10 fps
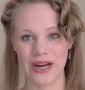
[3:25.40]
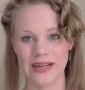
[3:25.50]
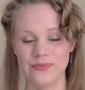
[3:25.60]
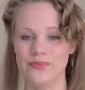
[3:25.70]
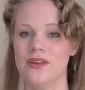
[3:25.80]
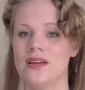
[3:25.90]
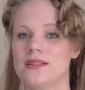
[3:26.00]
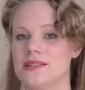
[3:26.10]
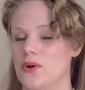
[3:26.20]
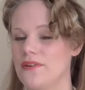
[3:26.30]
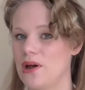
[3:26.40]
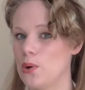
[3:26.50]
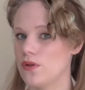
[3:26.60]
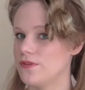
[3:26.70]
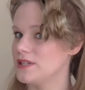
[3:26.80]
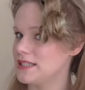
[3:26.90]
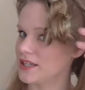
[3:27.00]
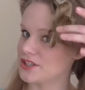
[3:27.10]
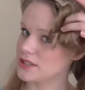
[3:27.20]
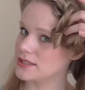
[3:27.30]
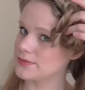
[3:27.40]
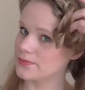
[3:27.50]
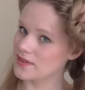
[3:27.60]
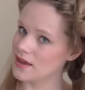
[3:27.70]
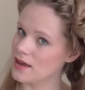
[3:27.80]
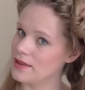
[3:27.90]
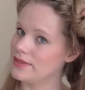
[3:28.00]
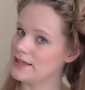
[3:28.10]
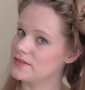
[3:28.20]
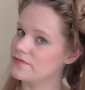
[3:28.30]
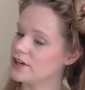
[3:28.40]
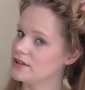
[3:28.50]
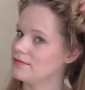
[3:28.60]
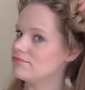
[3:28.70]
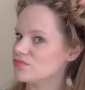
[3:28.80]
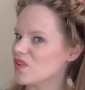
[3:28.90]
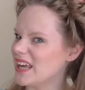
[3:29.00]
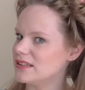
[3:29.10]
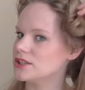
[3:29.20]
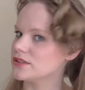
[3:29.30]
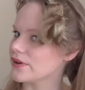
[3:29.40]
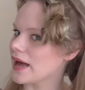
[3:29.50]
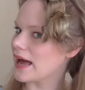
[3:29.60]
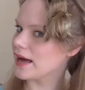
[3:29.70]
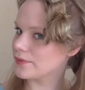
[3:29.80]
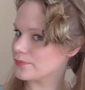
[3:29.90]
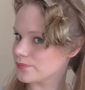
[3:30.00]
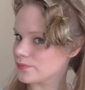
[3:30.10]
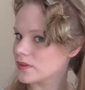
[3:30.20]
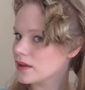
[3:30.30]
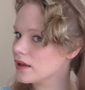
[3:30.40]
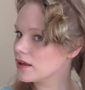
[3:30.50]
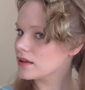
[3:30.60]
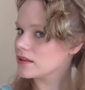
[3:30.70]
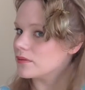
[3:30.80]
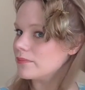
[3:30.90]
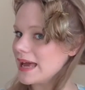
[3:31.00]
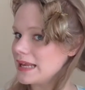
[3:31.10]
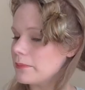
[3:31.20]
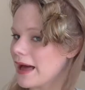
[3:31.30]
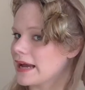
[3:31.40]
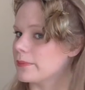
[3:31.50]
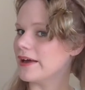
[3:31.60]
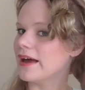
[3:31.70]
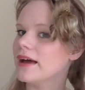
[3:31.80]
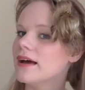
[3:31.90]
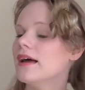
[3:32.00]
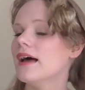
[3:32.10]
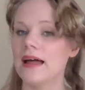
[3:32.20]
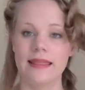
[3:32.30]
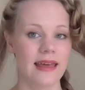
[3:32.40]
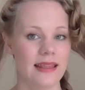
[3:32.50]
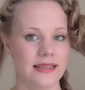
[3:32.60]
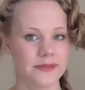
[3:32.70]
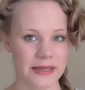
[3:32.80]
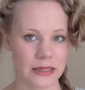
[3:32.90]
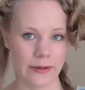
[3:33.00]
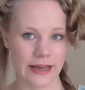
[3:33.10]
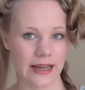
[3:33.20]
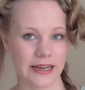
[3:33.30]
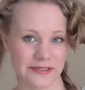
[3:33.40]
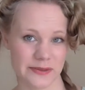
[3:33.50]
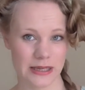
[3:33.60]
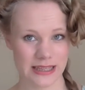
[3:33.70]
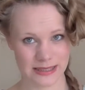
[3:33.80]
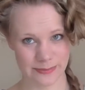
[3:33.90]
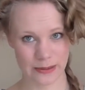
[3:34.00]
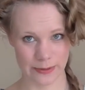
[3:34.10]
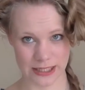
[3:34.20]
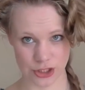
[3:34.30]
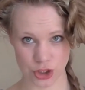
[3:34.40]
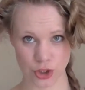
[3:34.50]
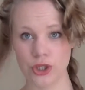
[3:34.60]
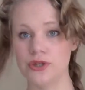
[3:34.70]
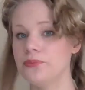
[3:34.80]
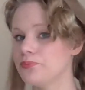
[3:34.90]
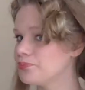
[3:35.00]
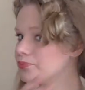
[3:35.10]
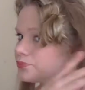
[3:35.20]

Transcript: Alright, so I've now got 3 sections. This front inch of hair, the main back bit, and then this middle bit. And I've split this middle bit into 2,